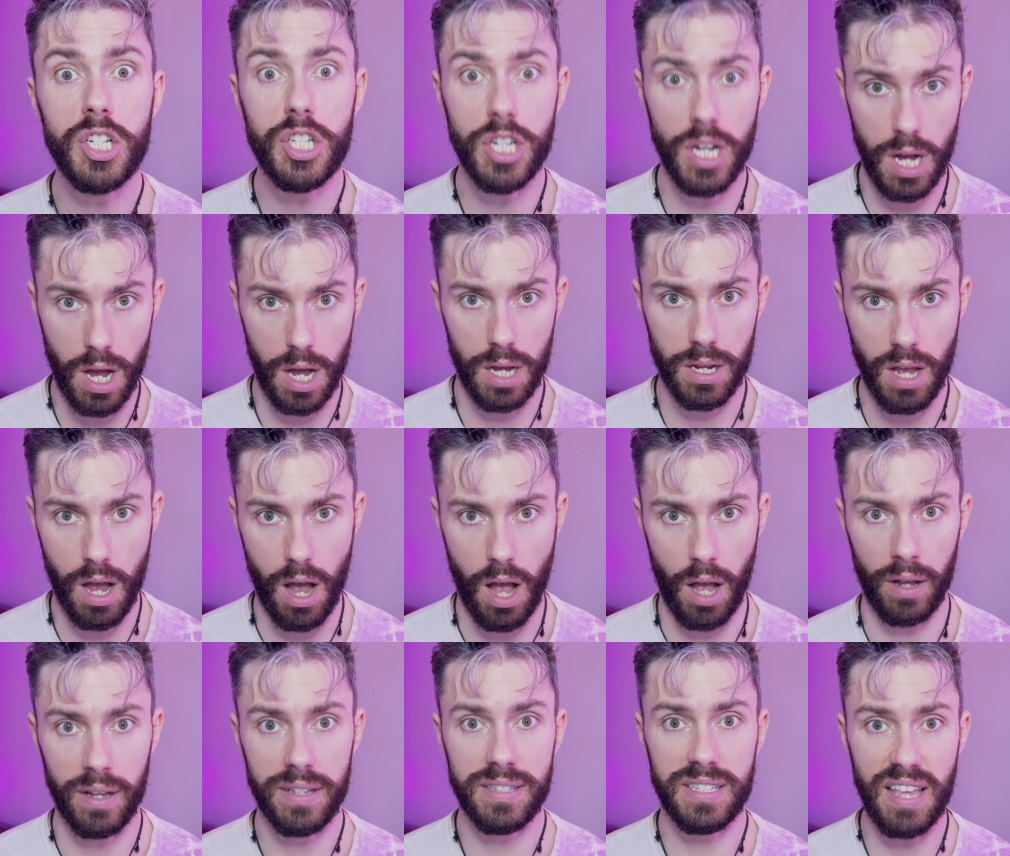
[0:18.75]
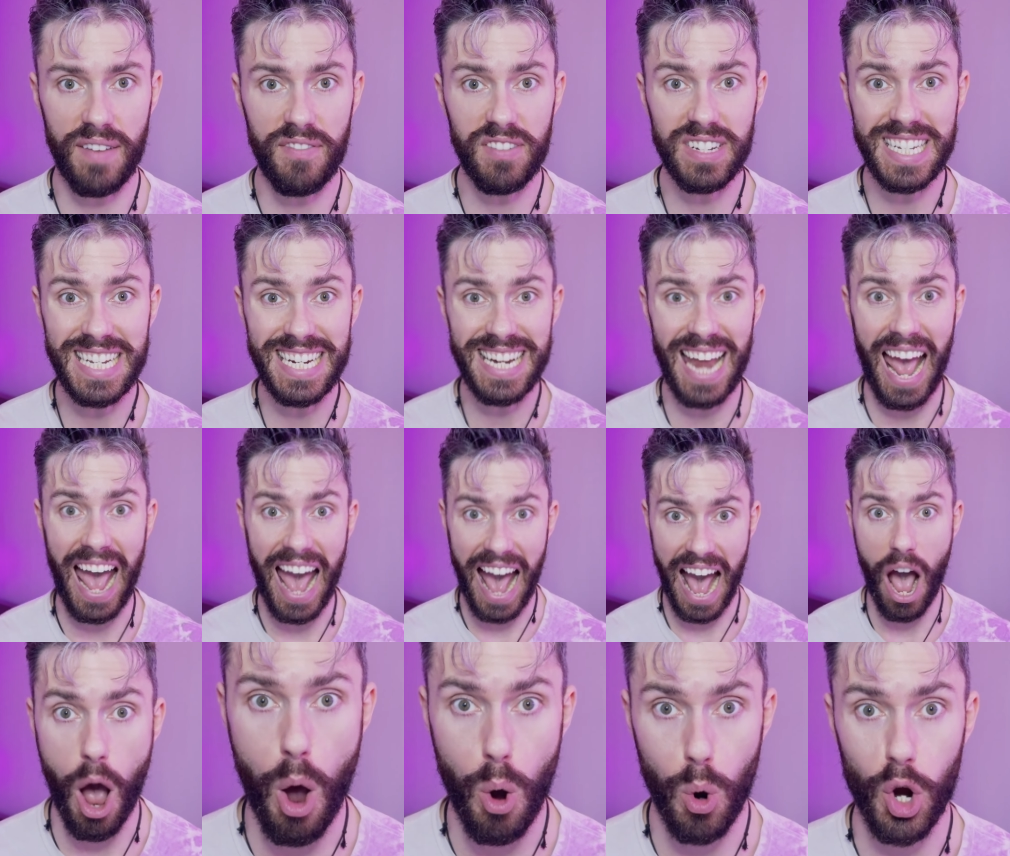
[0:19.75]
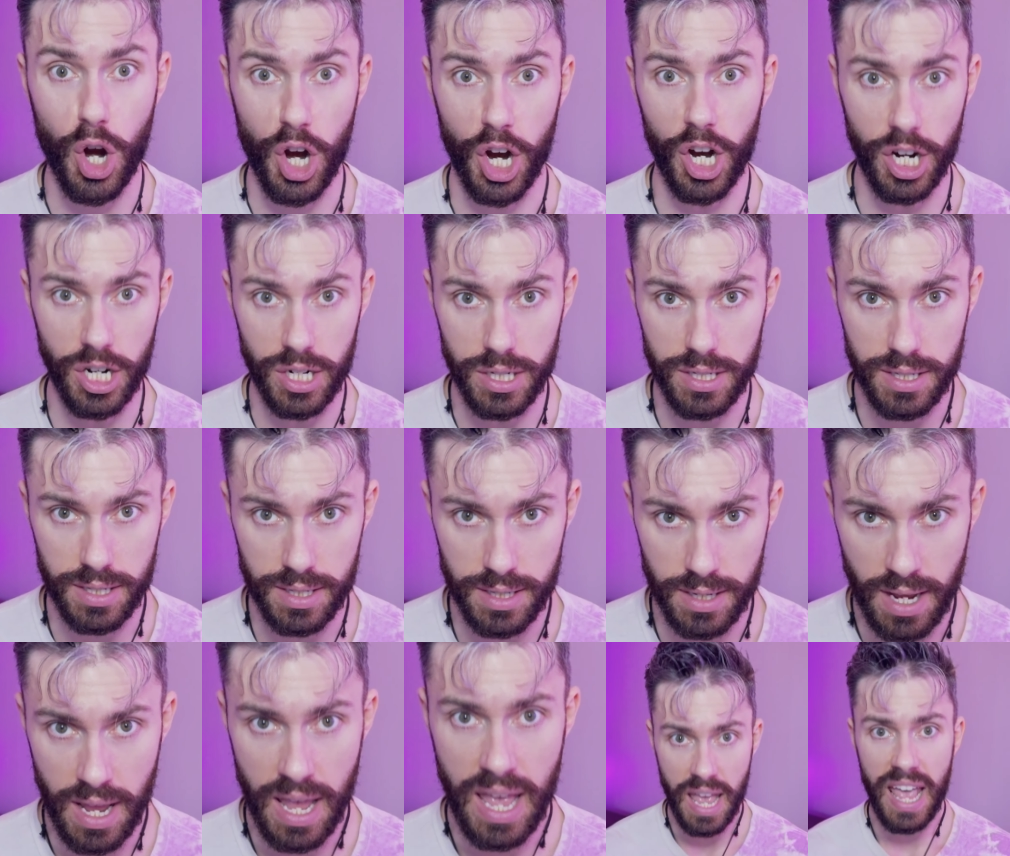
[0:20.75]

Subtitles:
to Hong Kong. 17 hours.